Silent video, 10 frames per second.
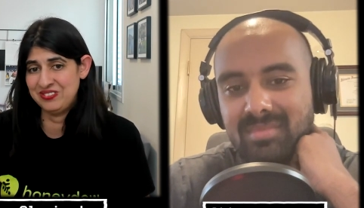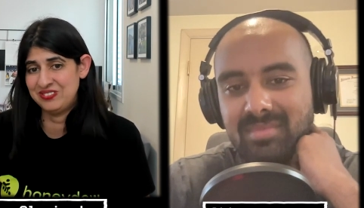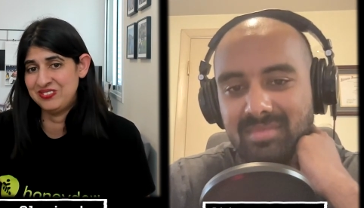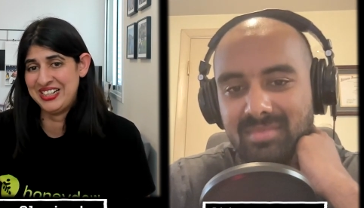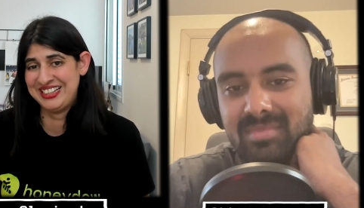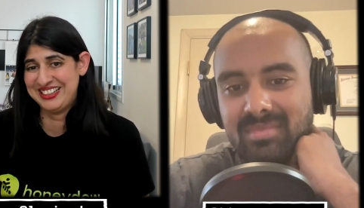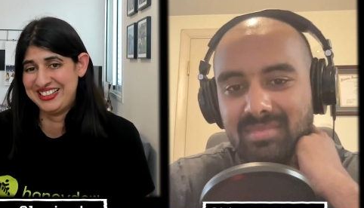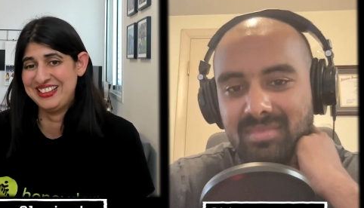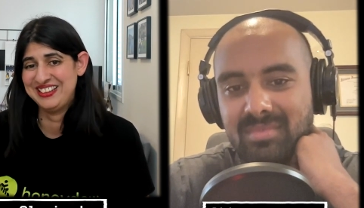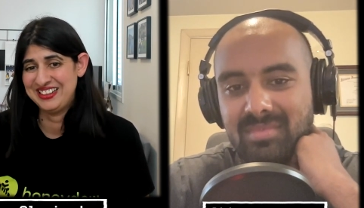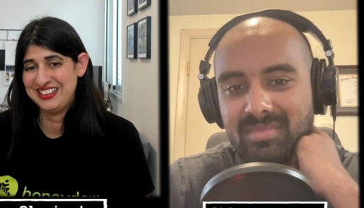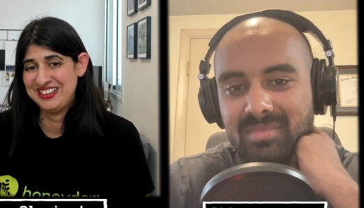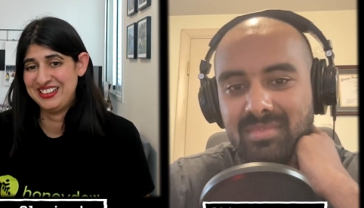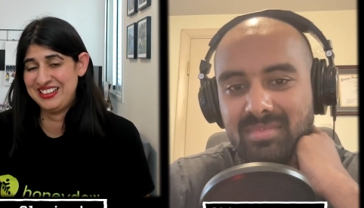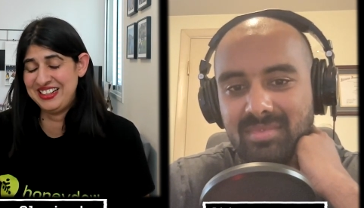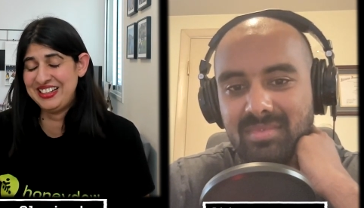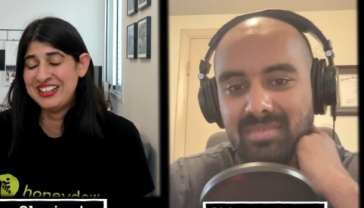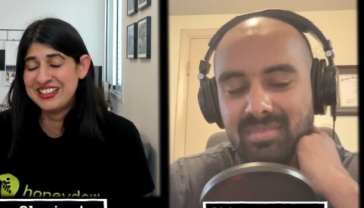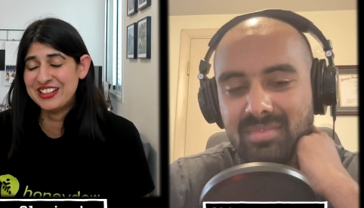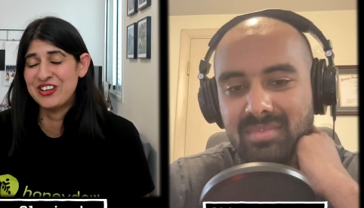Speaker 1: But then
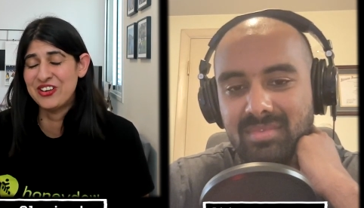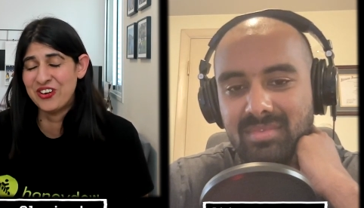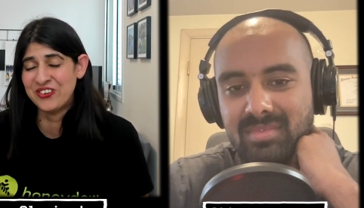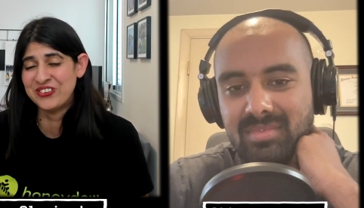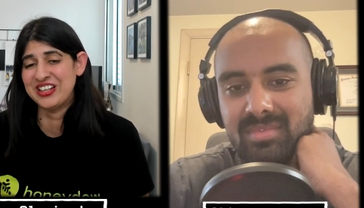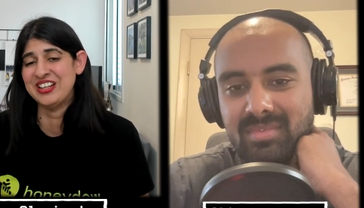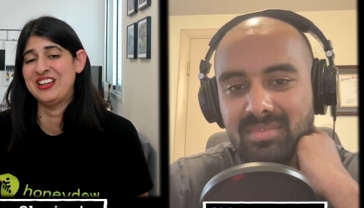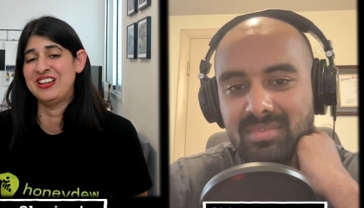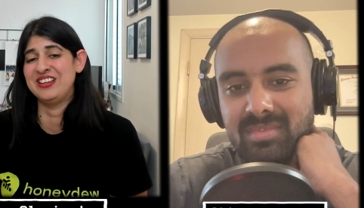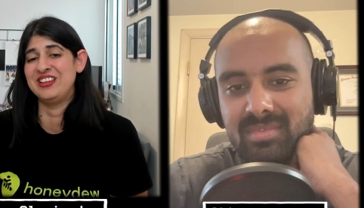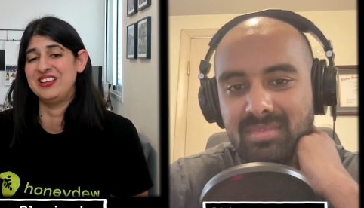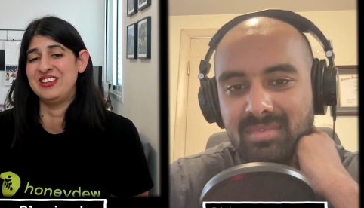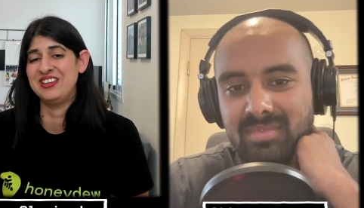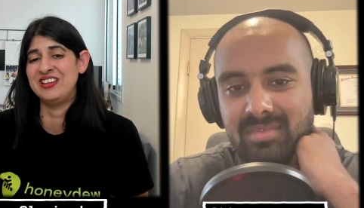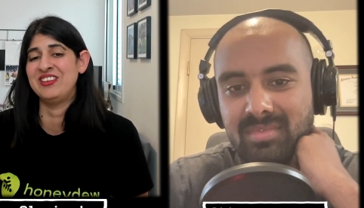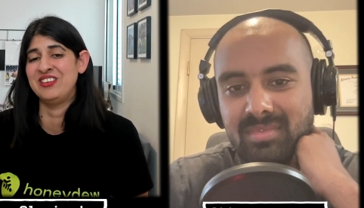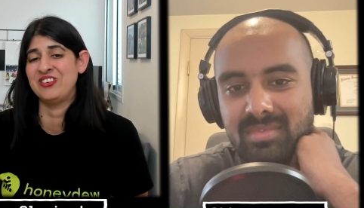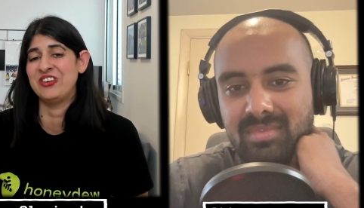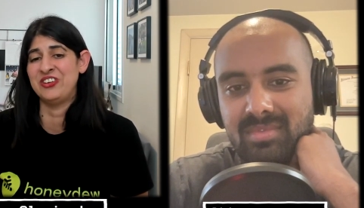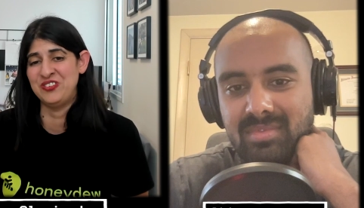I didn't know that this is
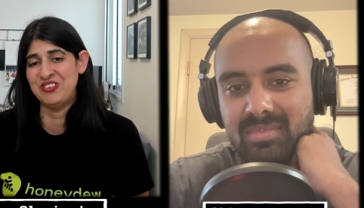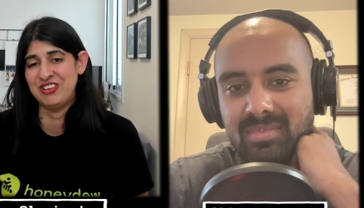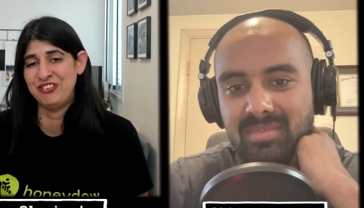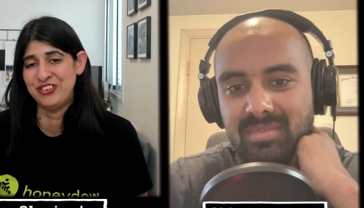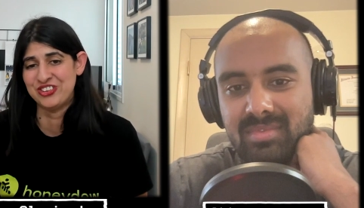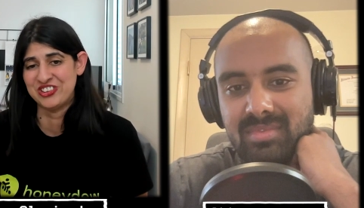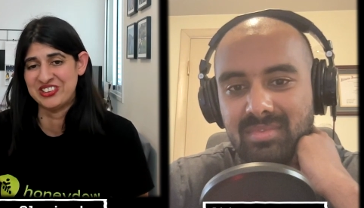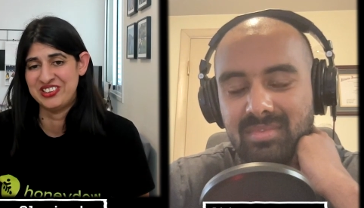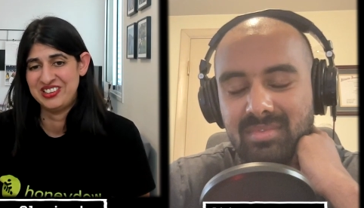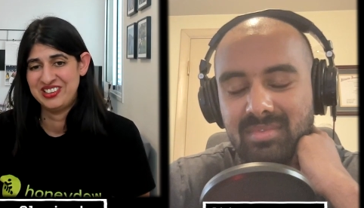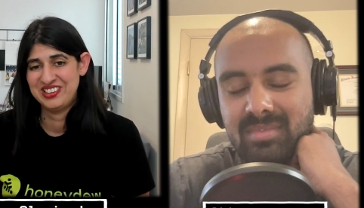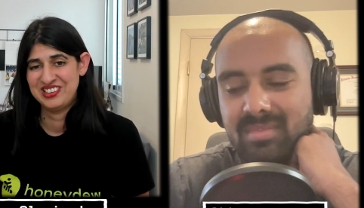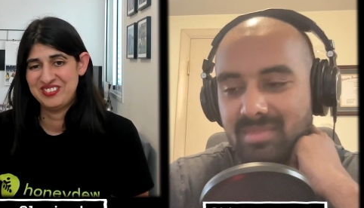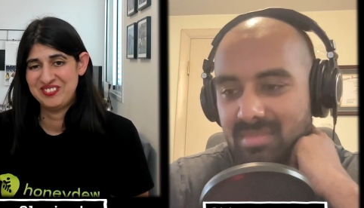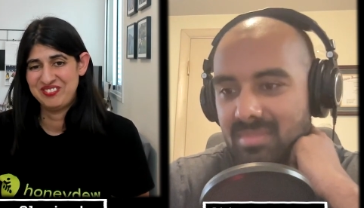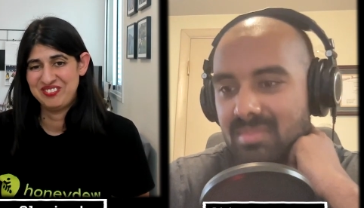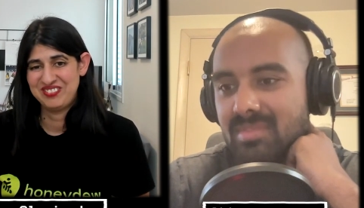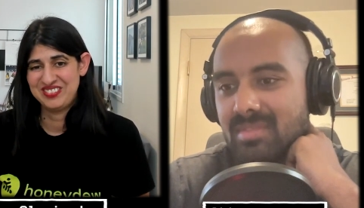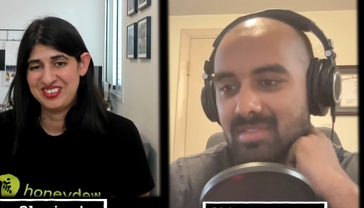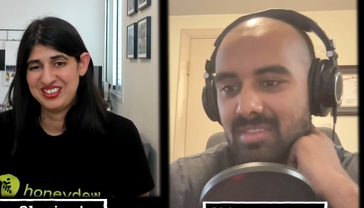going to be my future.
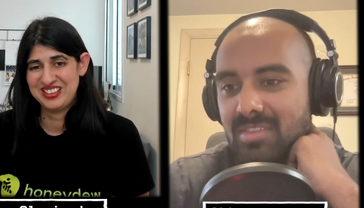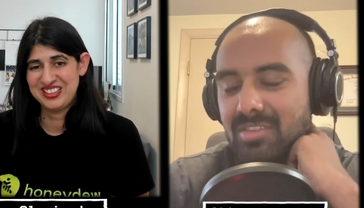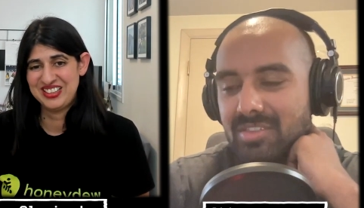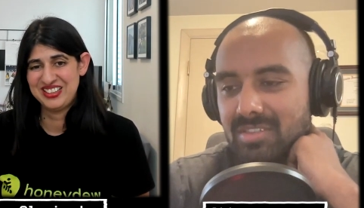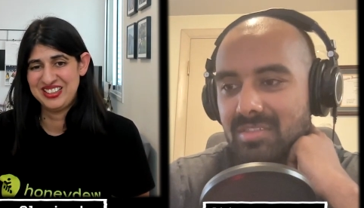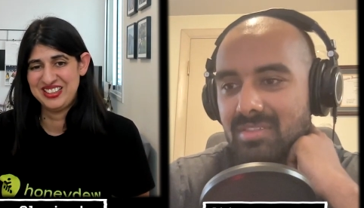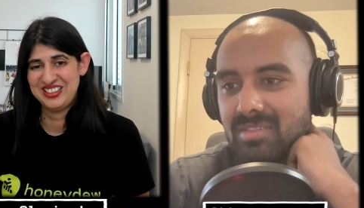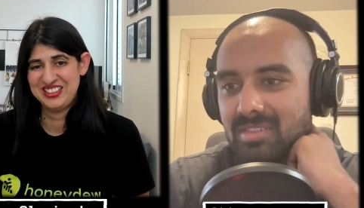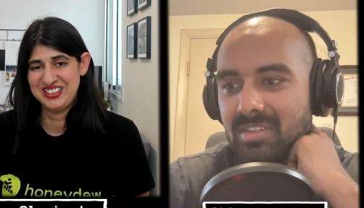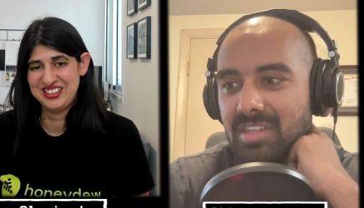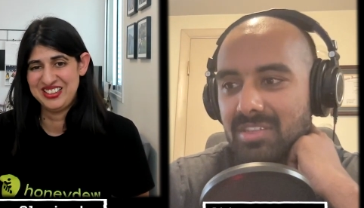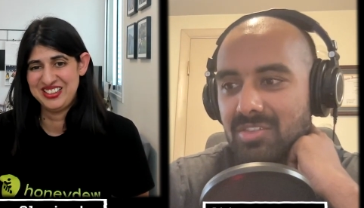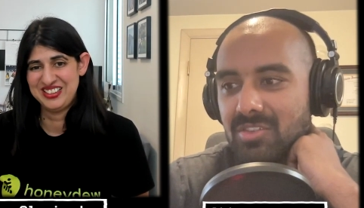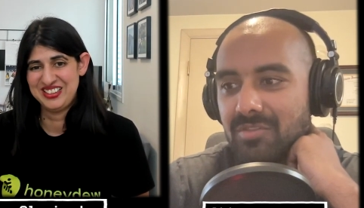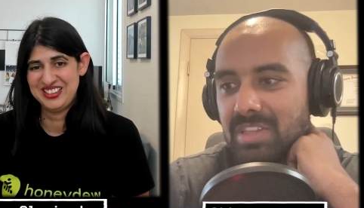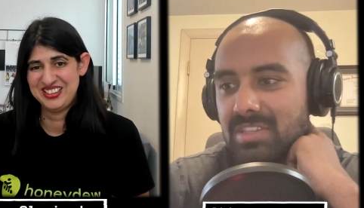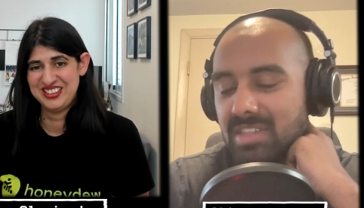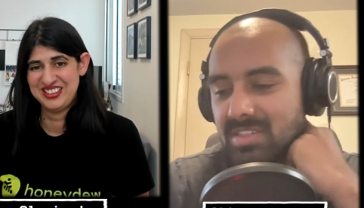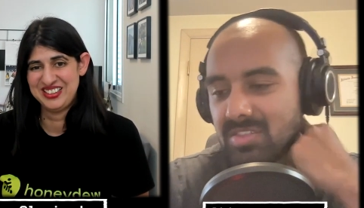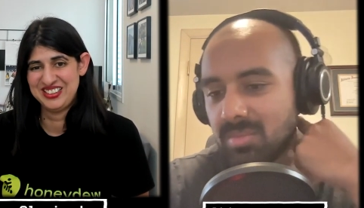
Speaker 2: Understood. Okay, so there's
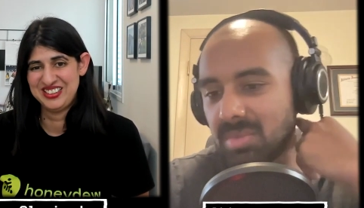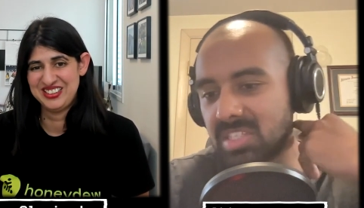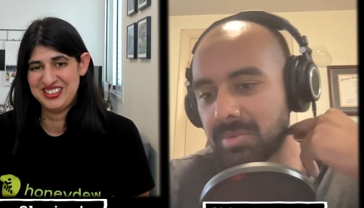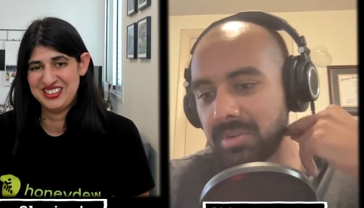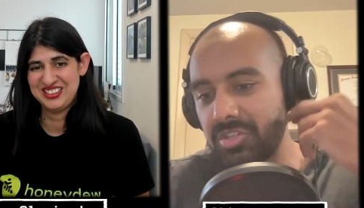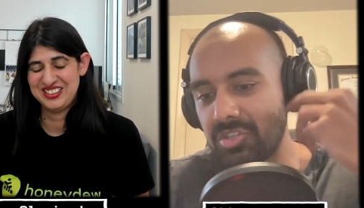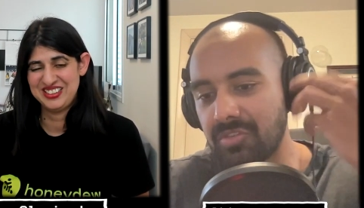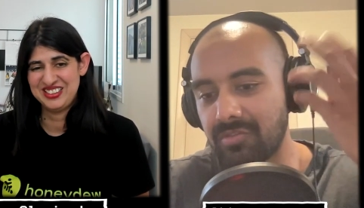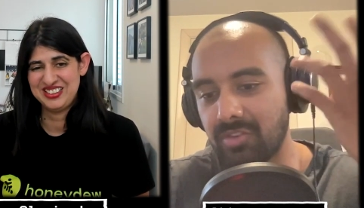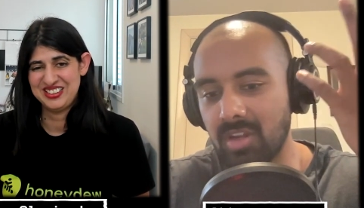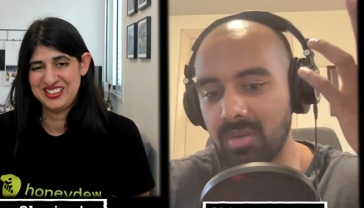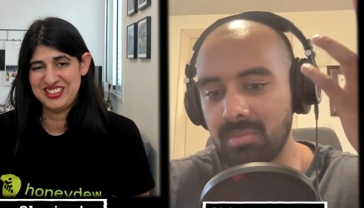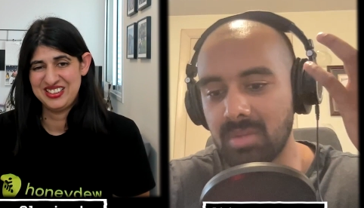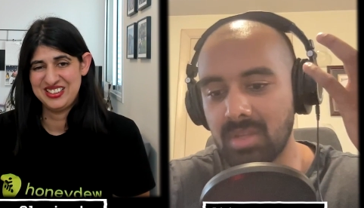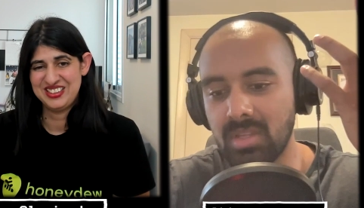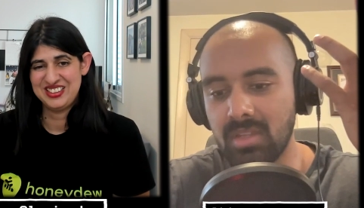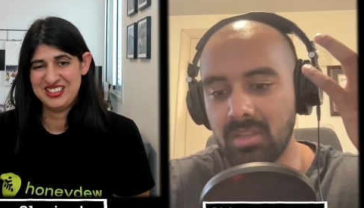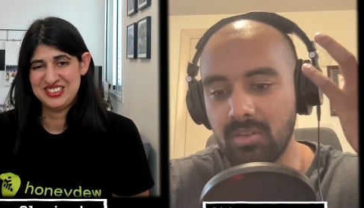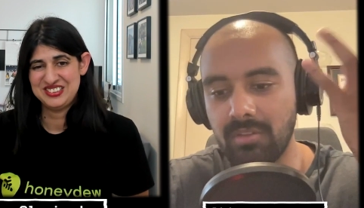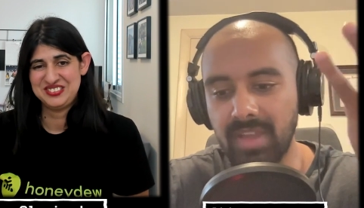like some inspiration from
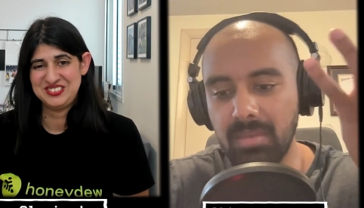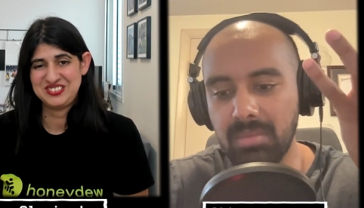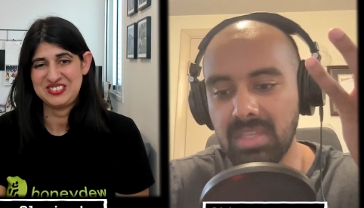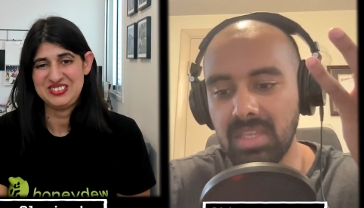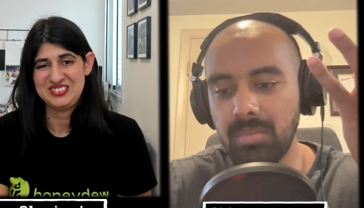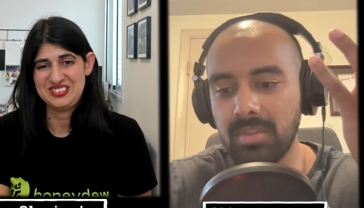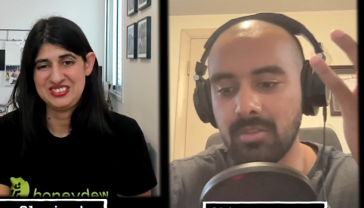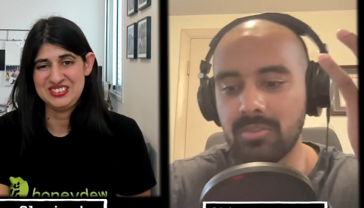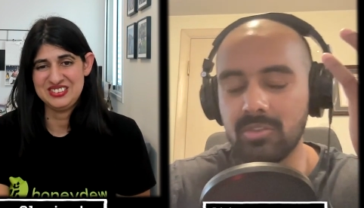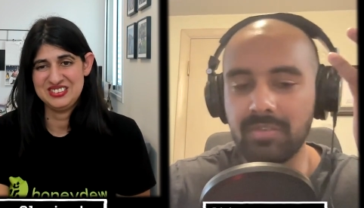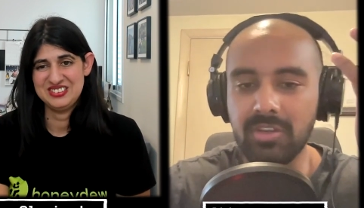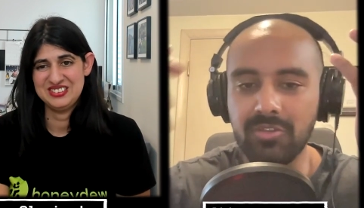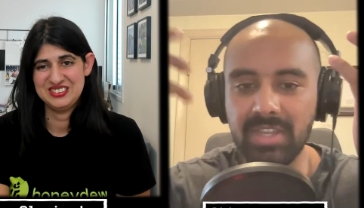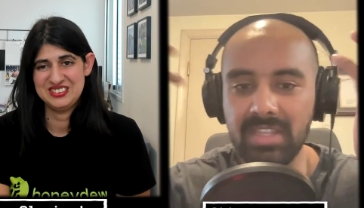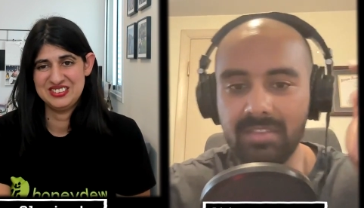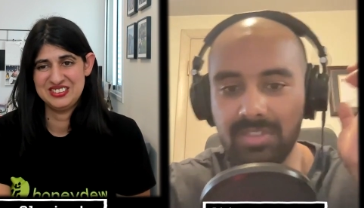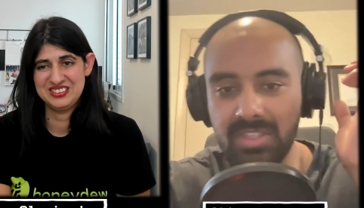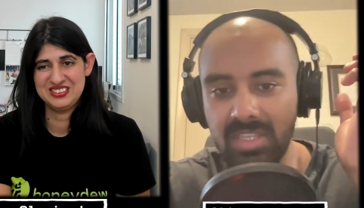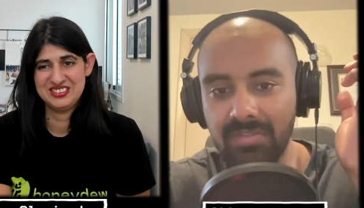your family, but also the creativity